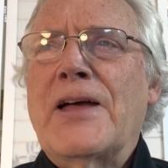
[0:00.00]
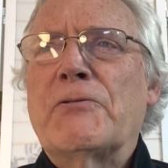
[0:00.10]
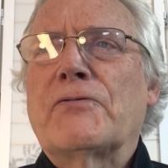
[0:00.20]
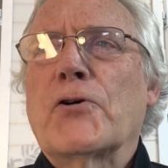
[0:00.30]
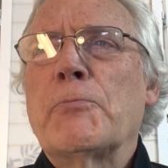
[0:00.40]

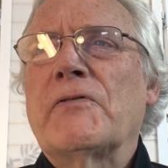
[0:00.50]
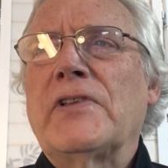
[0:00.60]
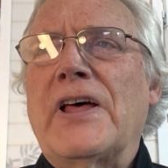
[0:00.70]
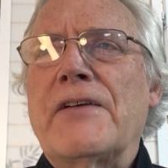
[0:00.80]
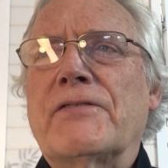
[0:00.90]
form of
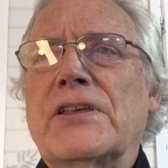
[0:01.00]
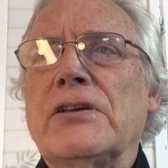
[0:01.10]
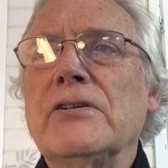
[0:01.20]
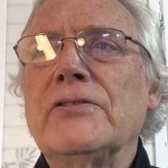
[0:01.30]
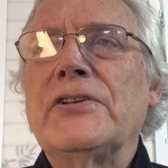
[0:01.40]
life
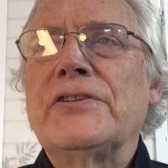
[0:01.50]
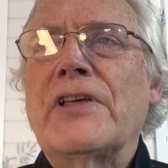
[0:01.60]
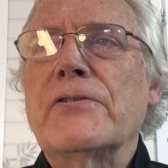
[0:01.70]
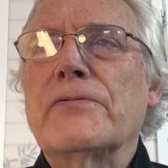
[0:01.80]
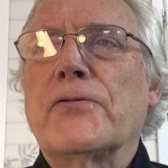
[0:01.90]
killed
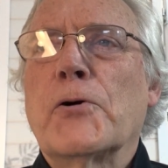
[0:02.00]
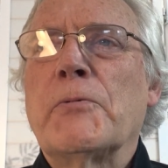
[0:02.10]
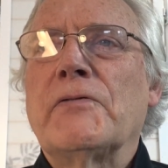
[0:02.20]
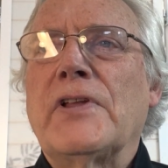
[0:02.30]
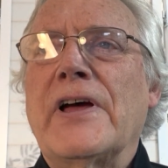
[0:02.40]
another form
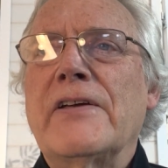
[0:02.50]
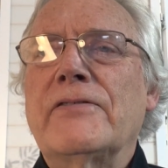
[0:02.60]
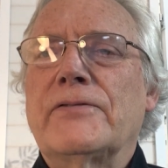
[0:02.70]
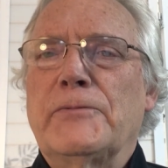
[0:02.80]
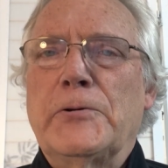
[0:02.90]
of
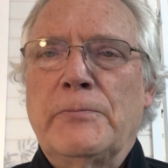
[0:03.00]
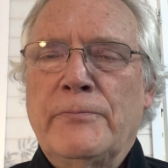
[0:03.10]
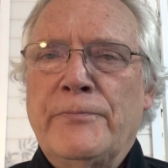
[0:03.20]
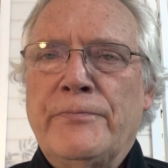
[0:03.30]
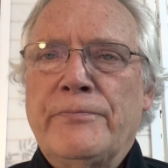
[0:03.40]
life,
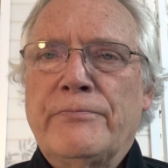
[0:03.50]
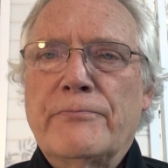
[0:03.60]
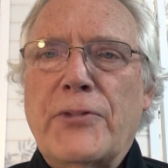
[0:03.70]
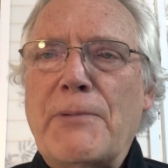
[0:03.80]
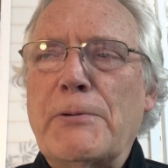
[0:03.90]

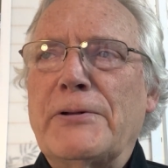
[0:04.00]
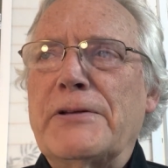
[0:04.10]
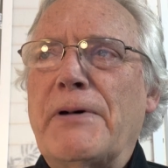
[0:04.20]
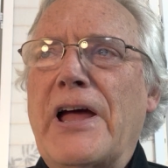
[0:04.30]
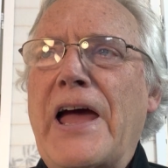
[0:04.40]

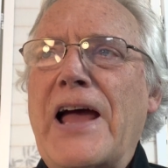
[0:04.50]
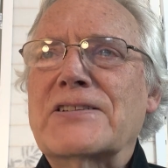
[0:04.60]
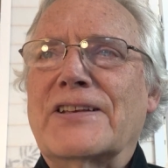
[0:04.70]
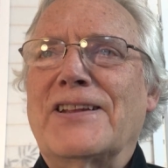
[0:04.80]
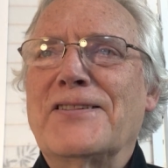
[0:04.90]
probably by
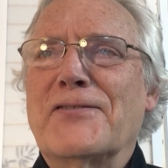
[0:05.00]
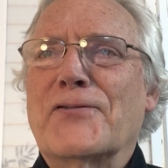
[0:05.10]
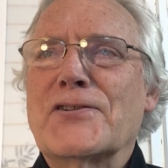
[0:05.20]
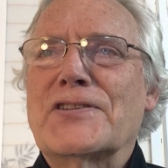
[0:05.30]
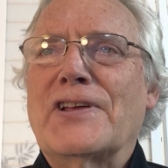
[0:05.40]
accident the
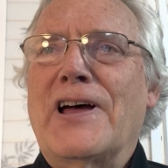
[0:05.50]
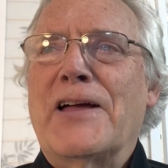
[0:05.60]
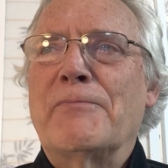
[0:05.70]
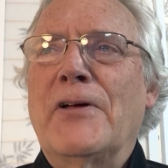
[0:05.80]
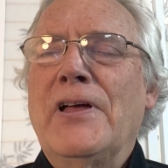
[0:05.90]
first
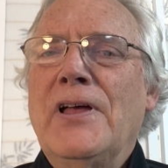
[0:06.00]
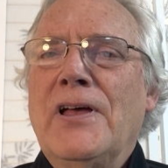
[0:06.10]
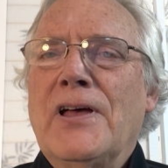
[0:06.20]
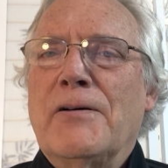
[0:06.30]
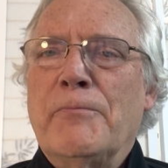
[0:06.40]
time,
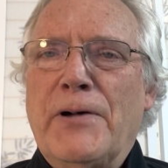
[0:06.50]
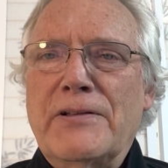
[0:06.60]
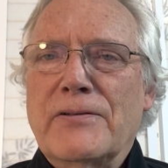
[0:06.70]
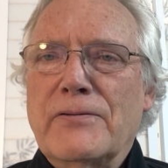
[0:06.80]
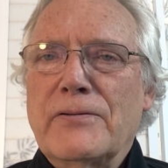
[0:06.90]

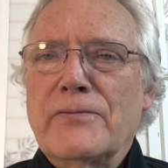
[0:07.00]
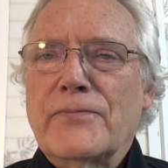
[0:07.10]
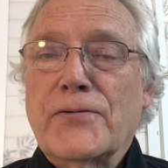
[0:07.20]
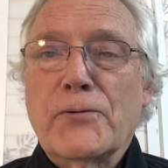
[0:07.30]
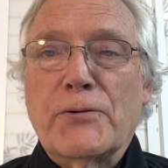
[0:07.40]
but
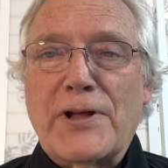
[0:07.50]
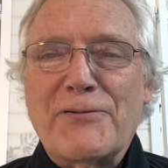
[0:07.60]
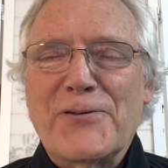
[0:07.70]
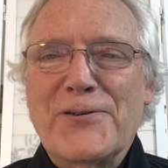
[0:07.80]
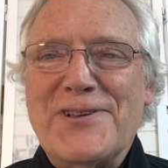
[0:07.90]
for
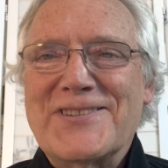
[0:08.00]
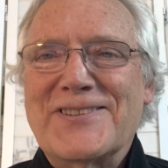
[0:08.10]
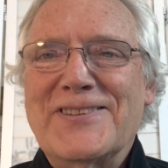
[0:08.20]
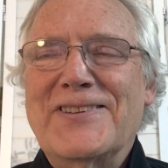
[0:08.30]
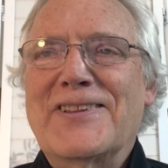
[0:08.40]
whatever
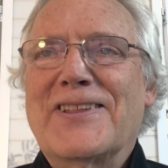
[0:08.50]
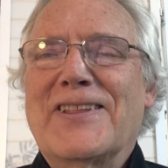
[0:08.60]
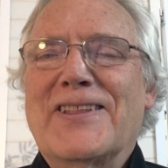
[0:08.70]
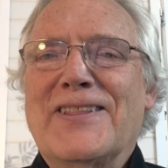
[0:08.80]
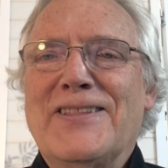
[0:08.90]
reason,
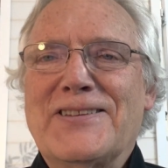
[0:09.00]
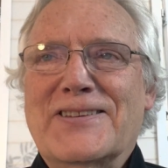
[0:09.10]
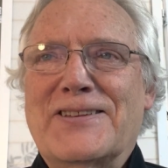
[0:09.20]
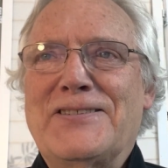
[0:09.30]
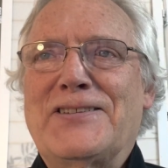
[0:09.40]
this
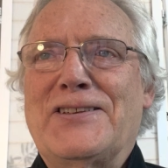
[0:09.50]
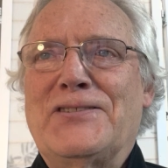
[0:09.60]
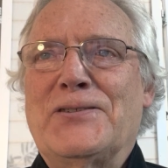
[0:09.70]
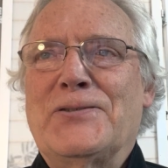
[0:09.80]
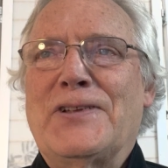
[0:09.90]

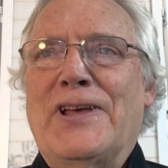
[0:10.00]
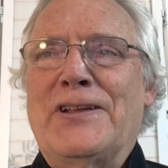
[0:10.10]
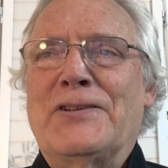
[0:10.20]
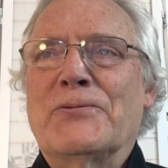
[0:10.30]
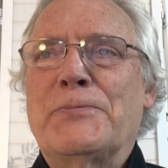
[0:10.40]
continued
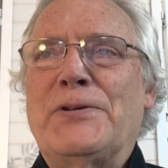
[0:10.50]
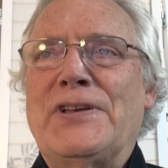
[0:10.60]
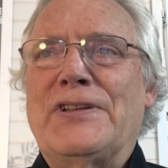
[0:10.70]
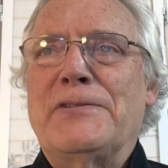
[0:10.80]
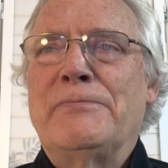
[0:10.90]
and it
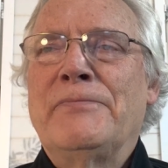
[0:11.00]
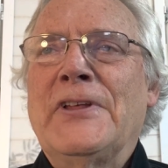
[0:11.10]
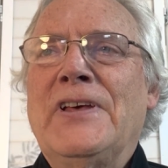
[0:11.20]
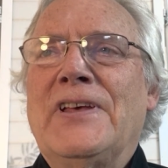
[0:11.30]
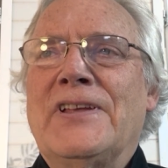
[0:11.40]
repeated
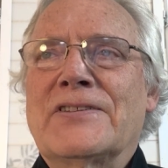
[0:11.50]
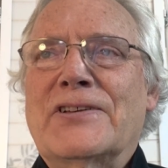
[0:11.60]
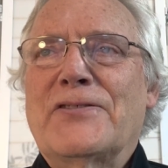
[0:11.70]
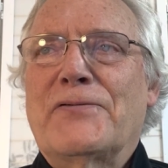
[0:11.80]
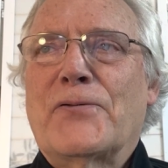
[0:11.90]

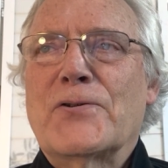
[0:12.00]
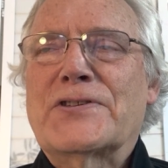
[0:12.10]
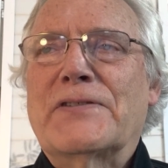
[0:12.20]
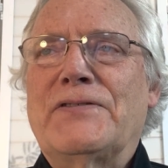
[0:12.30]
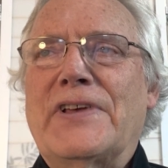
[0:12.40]
until the
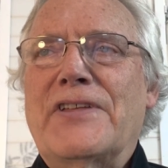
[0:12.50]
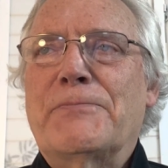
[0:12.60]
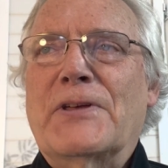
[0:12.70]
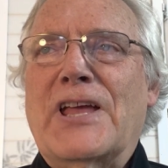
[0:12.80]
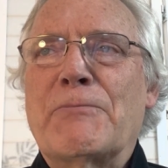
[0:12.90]
force of
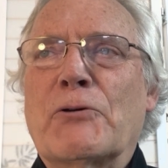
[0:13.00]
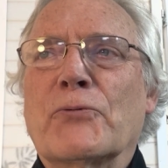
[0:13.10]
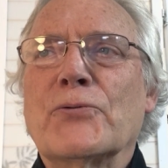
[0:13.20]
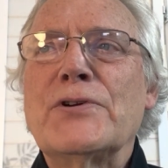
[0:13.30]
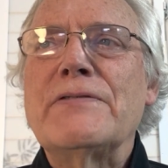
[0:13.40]
death became a
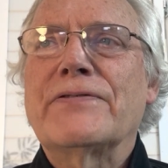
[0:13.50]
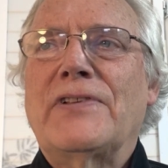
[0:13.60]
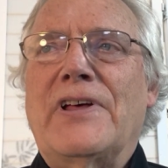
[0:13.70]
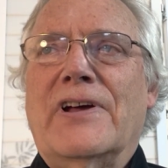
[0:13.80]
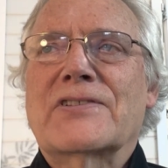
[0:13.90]

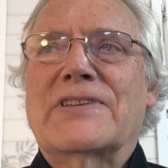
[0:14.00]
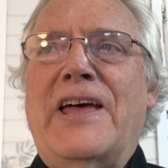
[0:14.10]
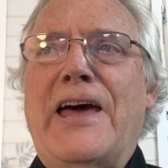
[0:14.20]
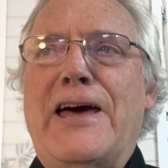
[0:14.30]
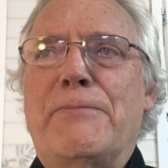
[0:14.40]
reflex, a
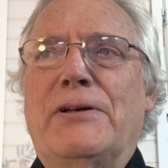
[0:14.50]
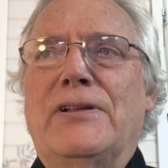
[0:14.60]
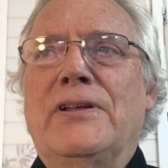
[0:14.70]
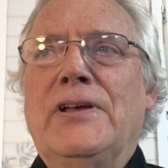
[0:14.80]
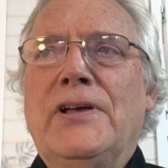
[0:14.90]

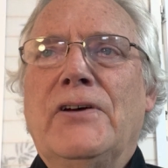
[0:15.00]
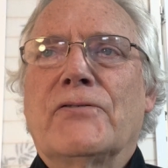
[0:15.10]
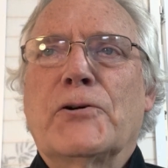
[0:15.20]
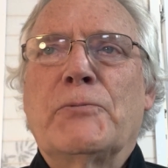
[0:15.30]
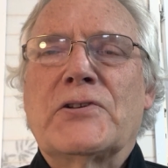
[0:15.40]
habit
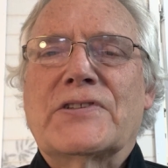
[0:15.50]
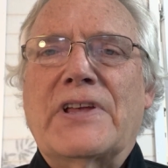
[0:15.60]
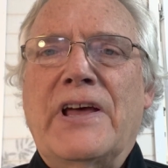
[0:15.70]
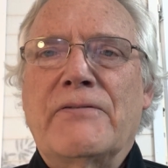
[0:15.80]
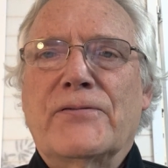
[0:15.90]
for most
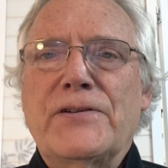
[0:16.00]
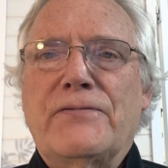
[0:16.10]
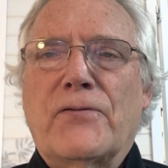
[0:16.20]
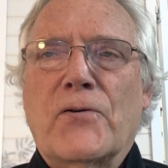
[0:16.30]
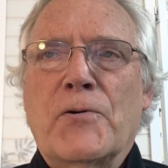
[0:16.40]
every
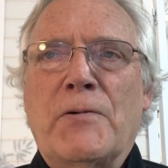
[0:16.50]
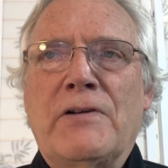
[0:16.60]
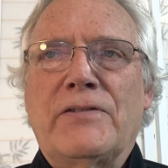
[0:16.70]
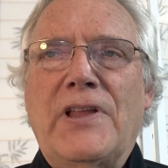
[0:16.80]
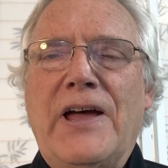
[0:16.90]
form
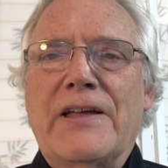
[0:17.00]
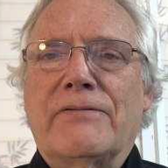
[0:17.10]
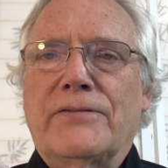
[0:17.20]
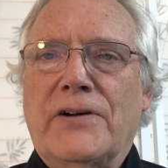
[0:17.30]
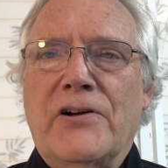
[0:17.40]
of
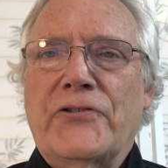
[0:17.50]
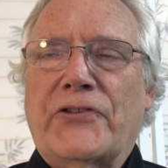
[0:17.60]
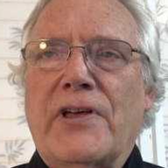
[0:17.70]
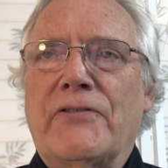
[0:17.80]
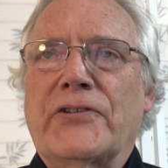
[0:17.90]
life,
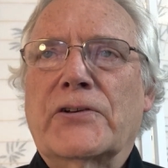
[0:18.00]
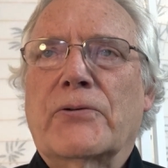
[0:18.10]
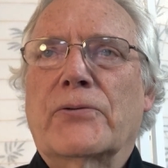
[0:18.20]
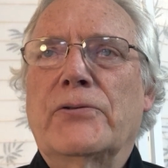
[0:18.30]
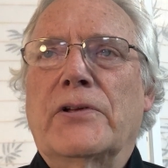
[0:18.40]
ourselves
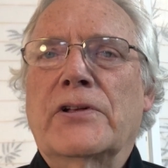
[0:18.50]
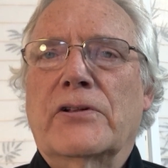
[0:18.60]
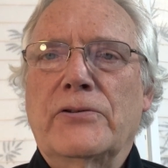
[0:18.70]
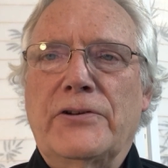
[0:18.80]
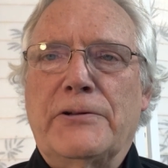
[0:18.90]

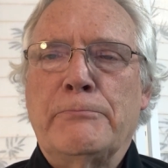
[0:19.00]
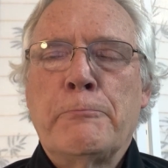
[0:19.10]
included.